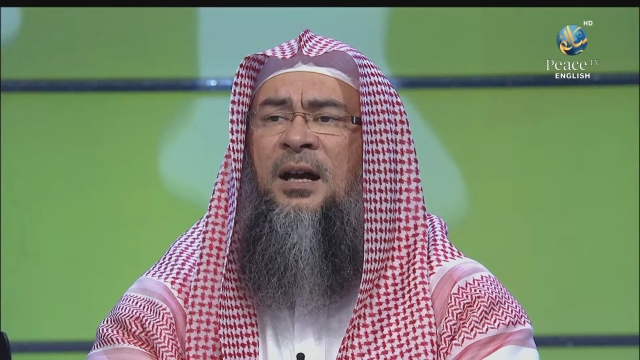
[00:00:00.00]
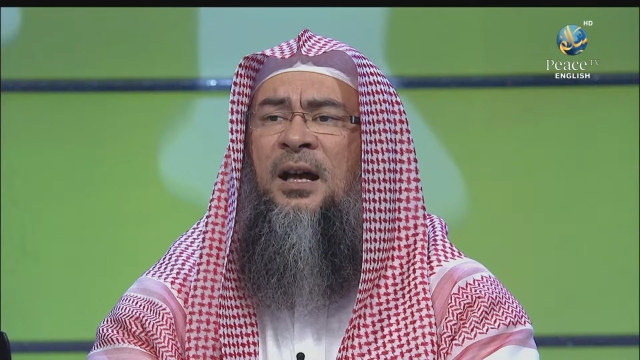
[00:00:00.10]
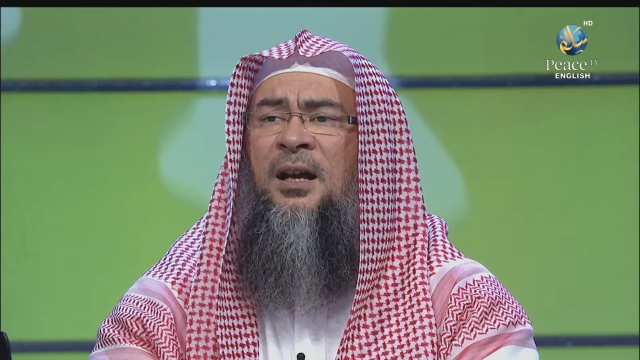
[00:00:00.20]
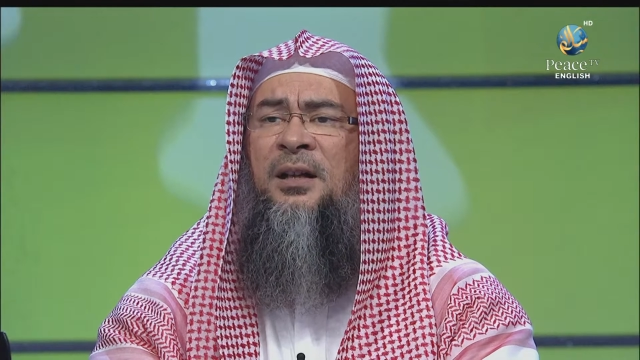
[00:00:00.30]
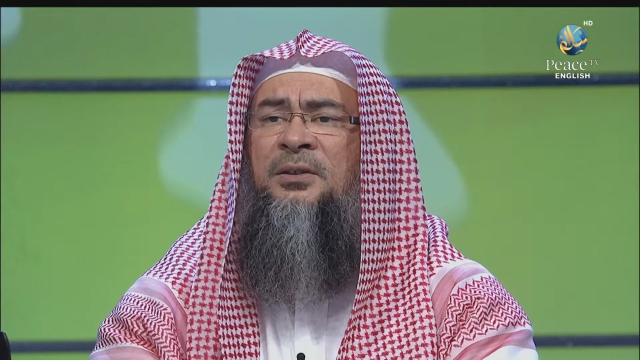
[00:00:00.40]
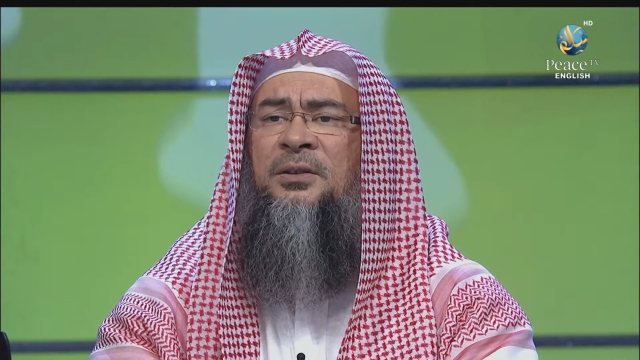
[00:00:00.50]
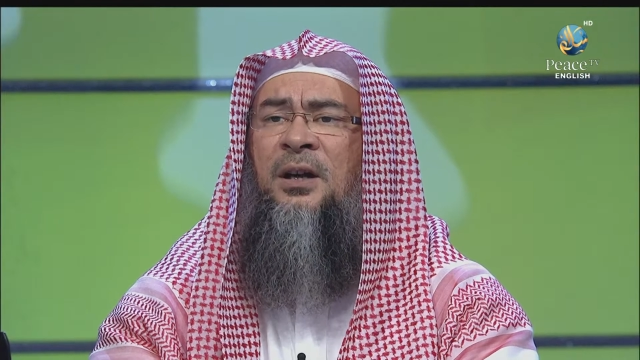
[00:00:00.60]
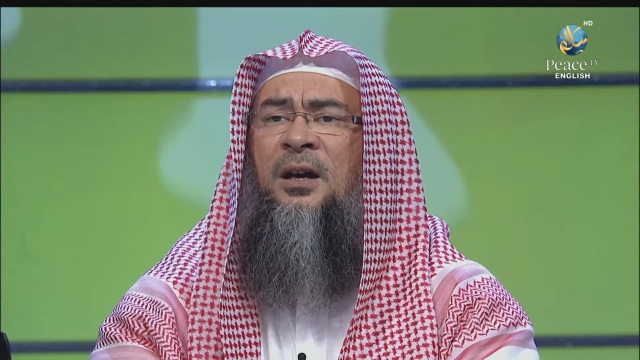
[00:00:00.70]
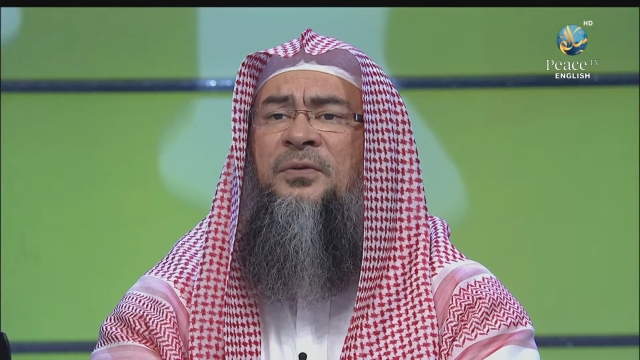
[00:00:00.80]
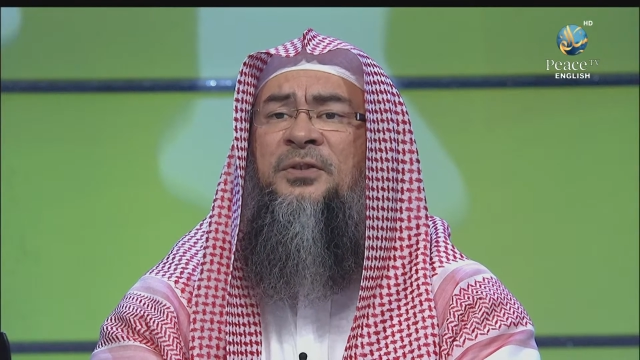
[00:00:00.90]
a lot
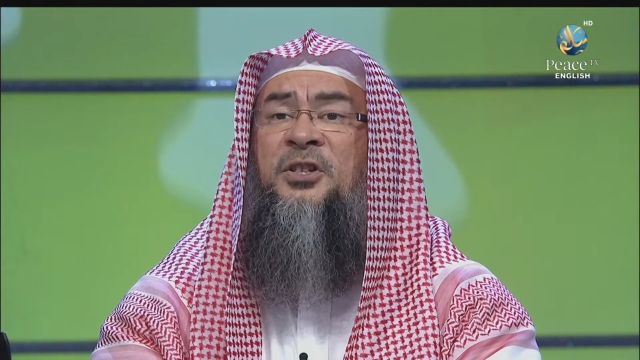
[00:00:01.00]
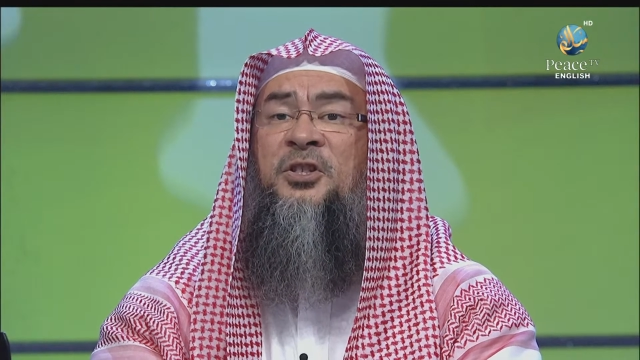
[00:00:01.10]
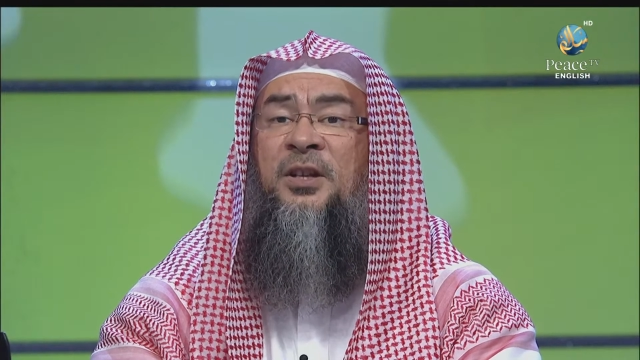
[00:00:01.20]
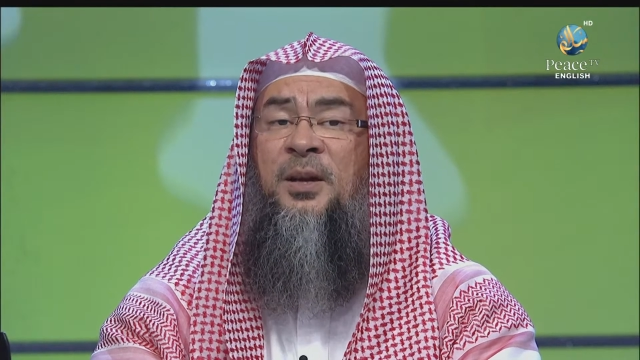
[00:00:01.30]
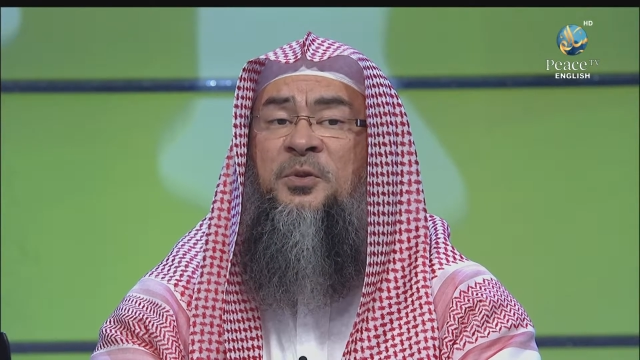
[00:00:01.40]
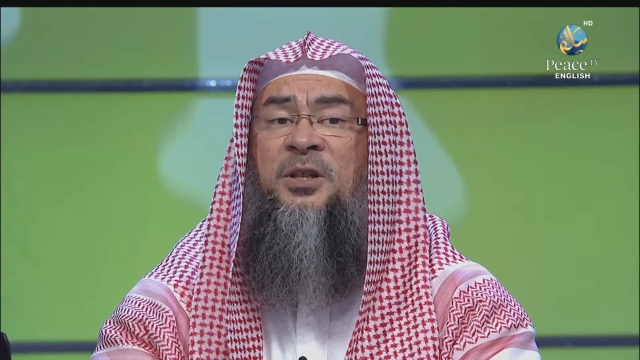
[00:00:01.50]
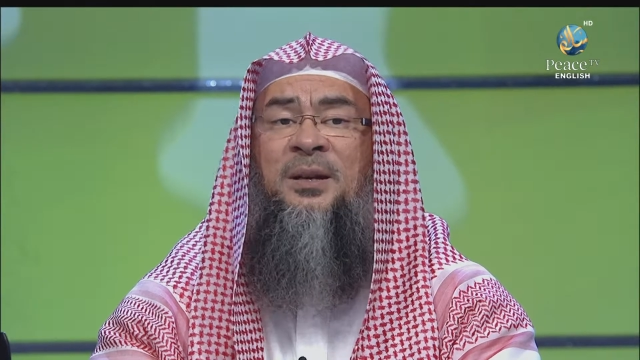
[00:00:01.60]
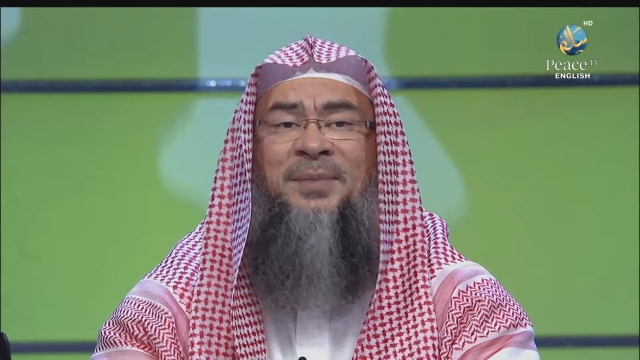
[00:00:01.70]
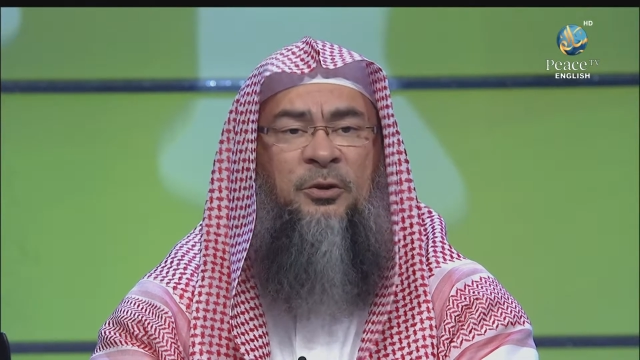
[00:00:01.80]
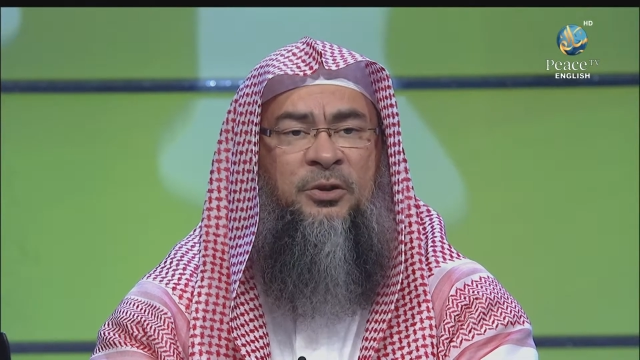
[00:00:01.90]
of description
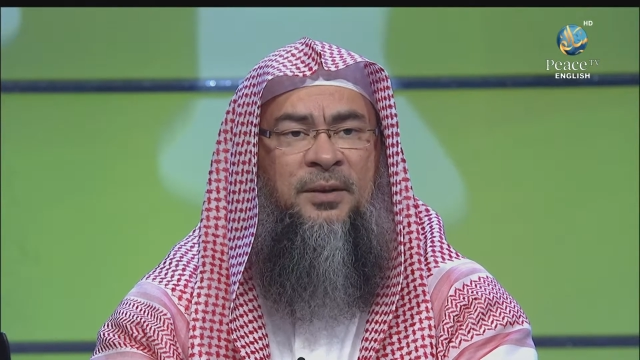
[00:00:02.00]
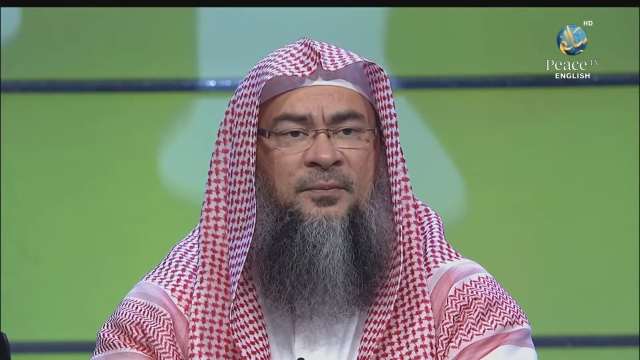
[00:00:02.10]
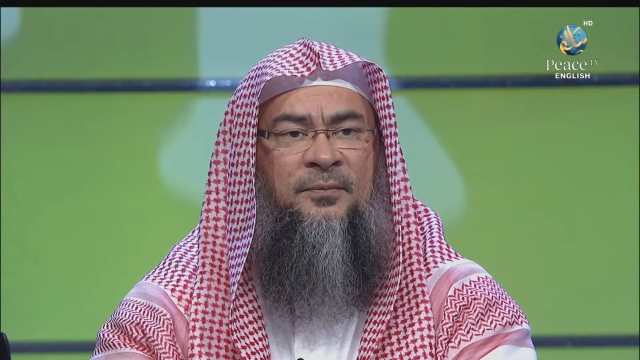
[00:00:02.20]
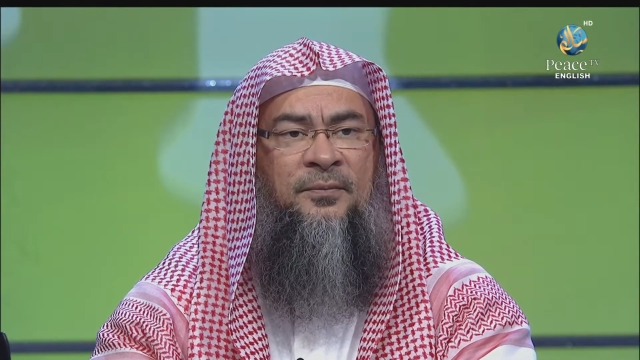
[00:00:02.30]
about him